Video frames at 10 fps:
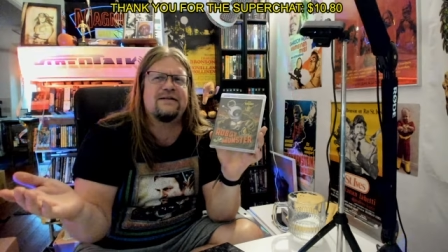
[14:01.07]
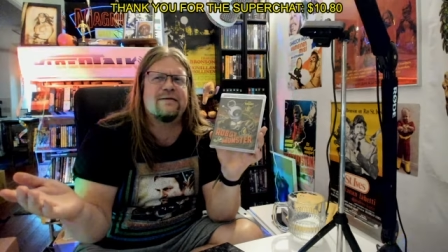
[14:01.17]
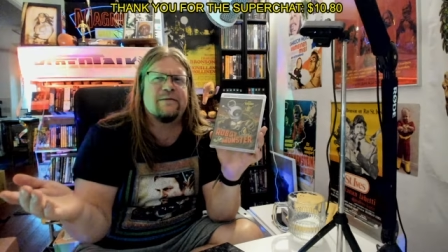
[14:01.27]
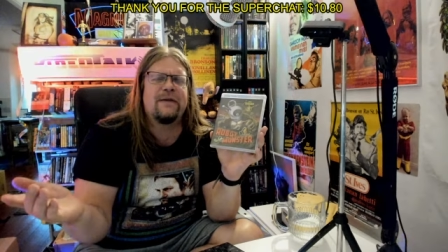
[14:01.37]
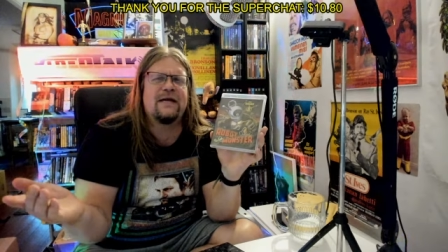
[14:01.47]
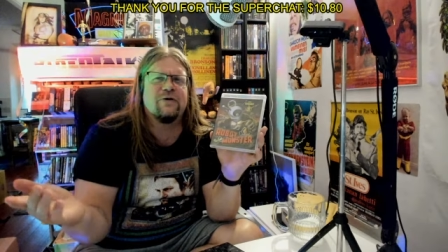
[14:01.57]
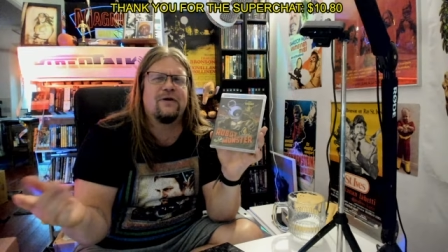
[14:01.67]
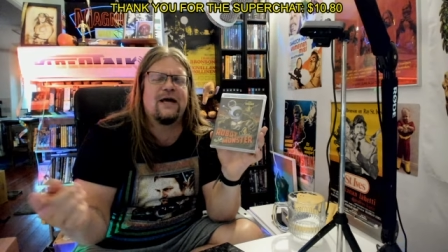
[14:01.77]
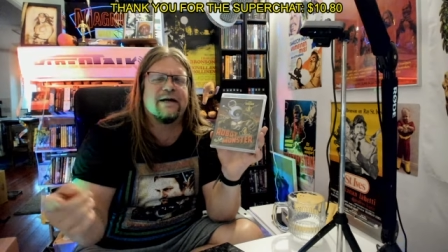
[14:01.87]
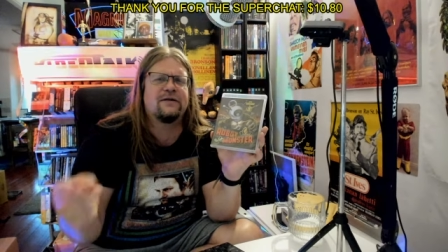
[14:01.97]
in the menu,
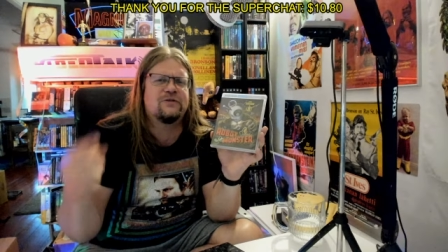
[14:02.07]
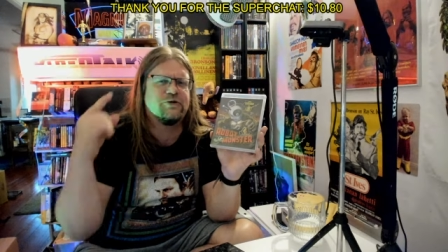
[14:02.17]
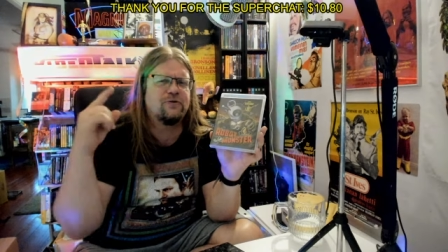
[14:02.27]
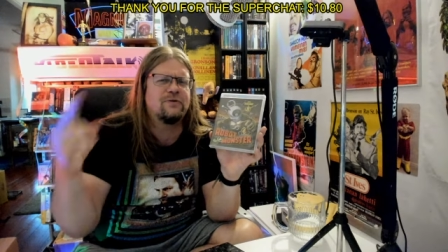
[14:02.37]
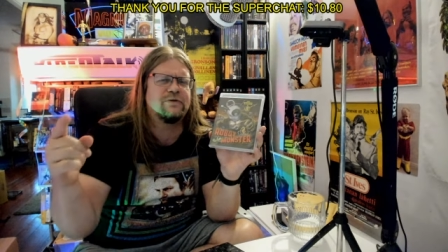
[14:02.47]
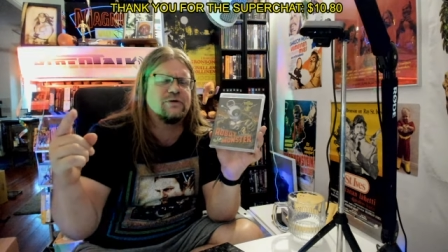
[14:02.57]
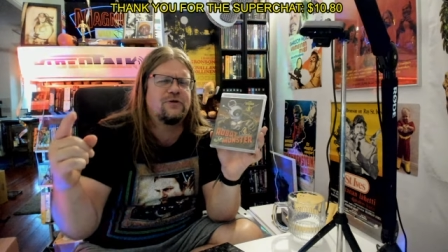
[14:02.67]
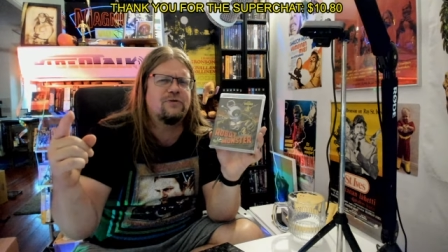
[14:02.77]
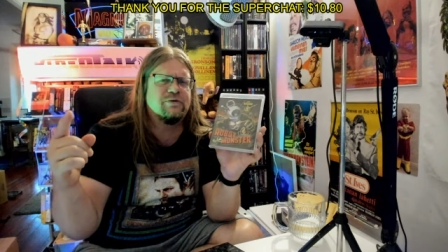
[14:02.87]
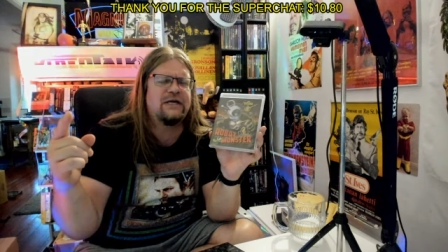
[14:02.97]
like
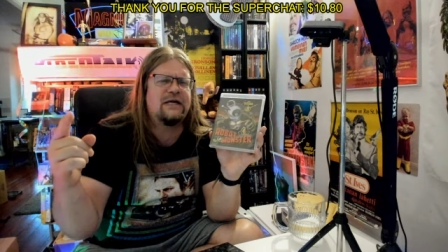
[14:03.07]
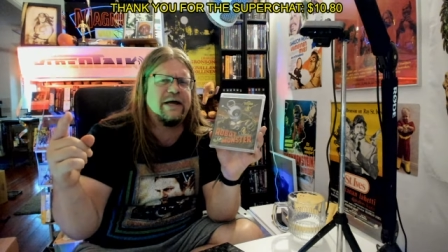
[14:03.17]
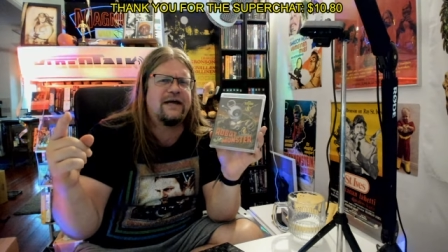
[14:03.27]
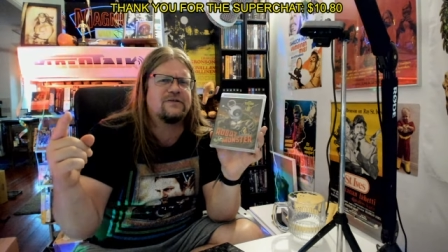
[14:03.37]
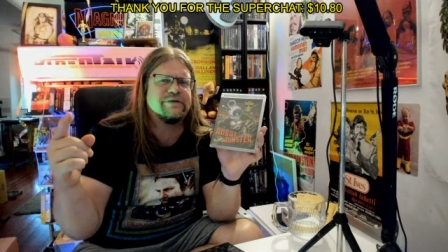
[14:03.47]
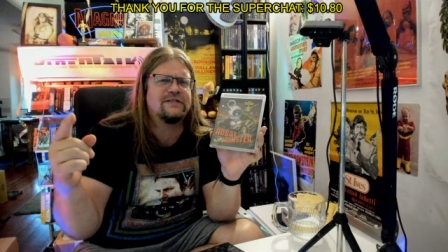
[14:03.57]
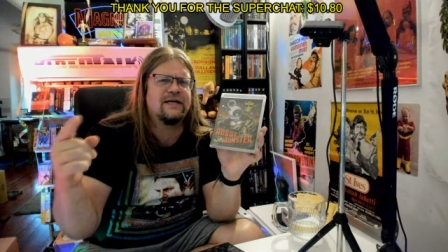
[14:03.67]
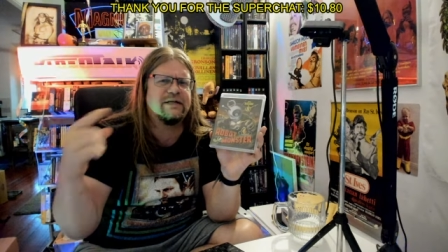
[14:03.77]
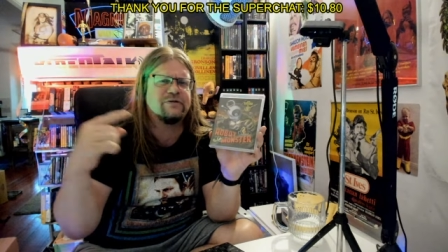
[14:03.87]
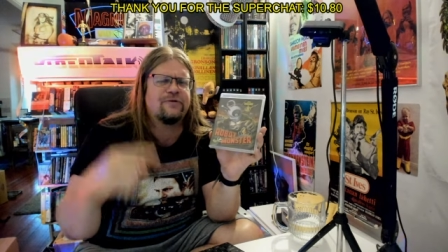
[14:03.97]
2D extras
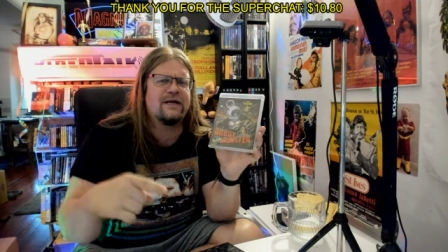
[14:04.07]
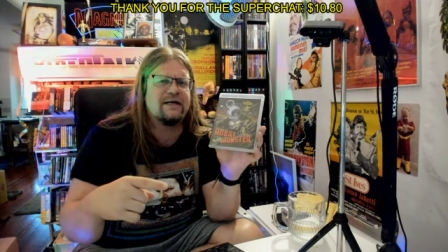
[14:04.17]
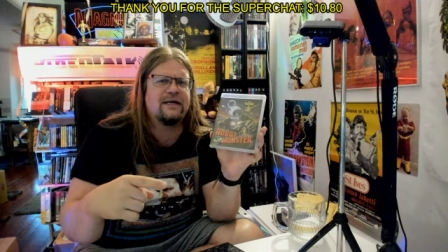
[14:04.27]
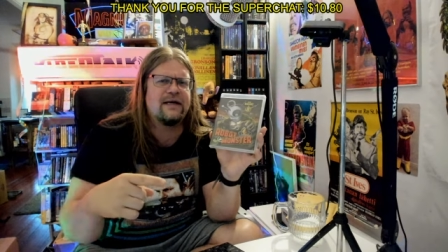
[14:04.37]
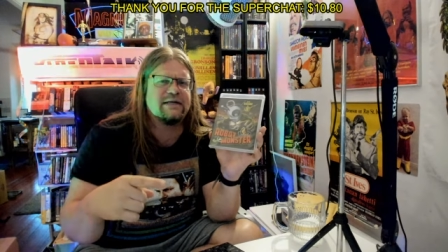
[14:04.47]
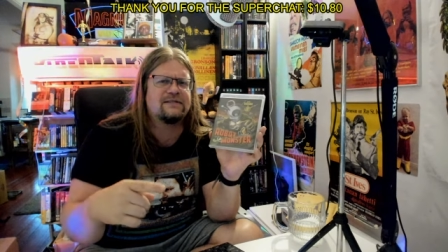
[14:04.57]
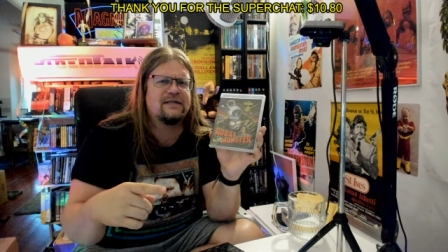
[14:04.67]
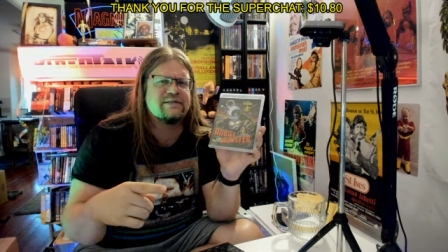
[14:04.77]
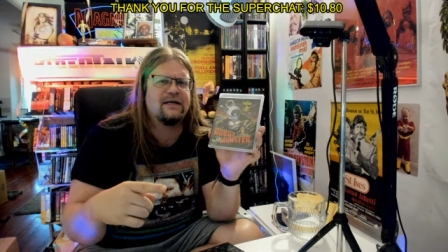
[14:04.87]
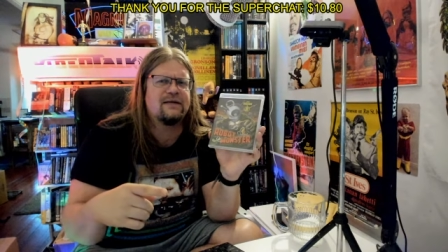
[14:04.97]
and 3D
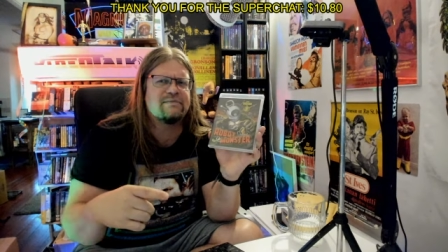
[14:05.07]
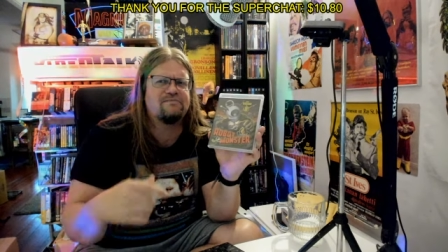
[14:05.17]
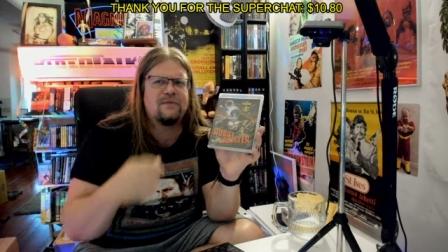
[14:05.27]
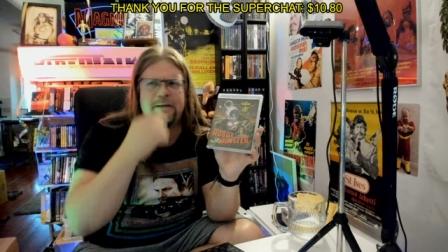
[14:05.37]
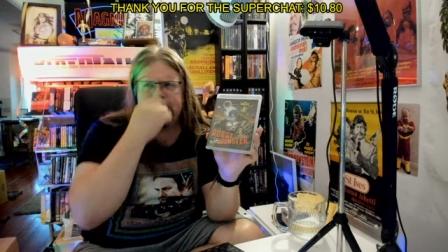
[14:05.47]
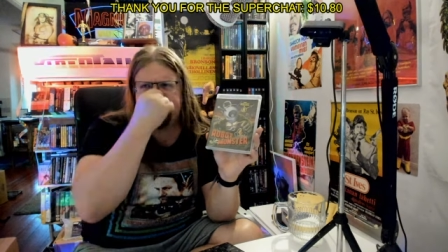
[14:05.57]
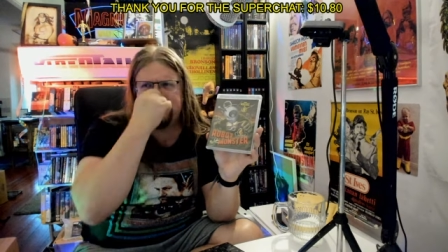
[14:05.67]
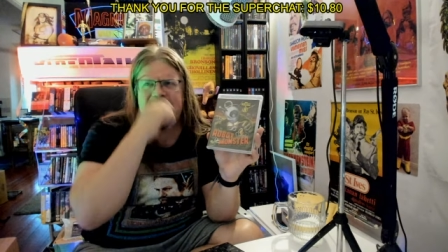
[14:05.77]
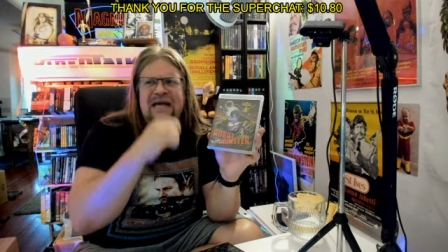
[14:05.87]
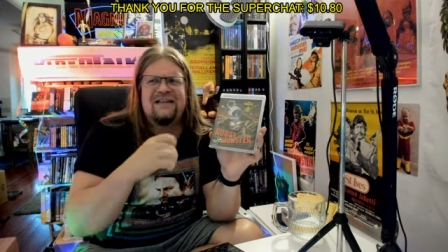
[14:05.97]
extras, and
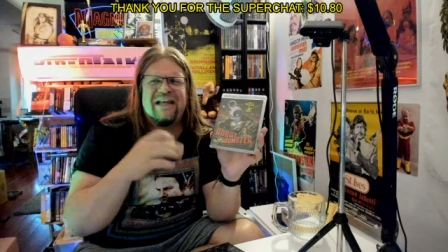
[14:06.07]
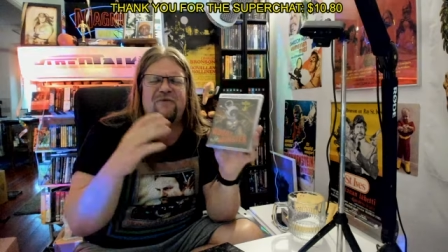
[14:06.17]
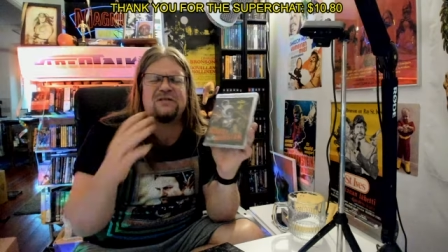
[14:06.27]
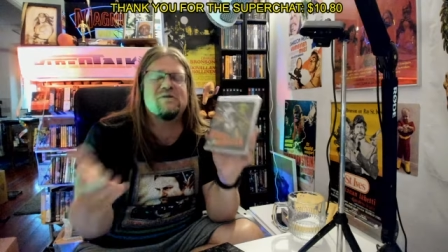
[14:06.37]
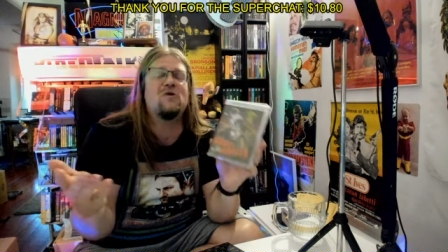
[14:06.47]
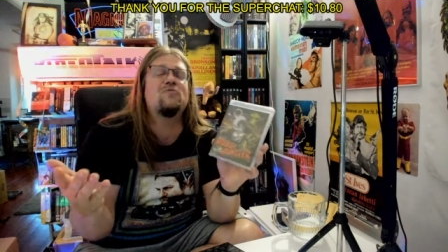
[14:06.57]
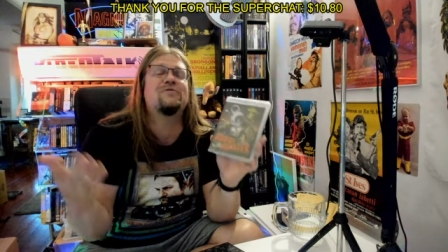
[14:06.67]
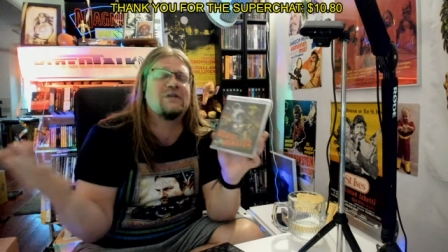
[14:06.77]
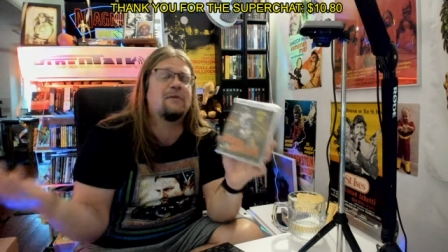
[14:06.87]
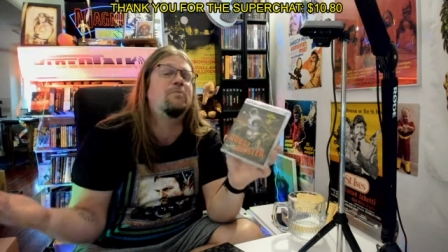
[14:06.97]
there was no
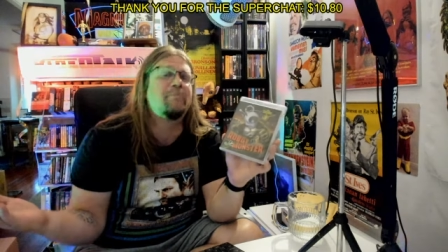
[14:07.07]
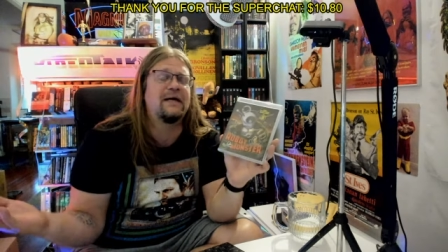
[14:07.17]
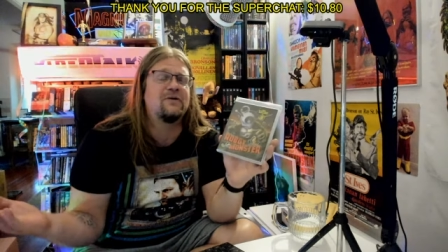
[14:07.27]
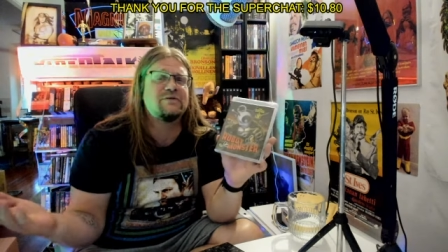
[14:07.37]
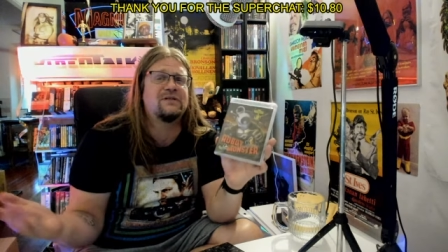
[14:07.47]
sub-menu.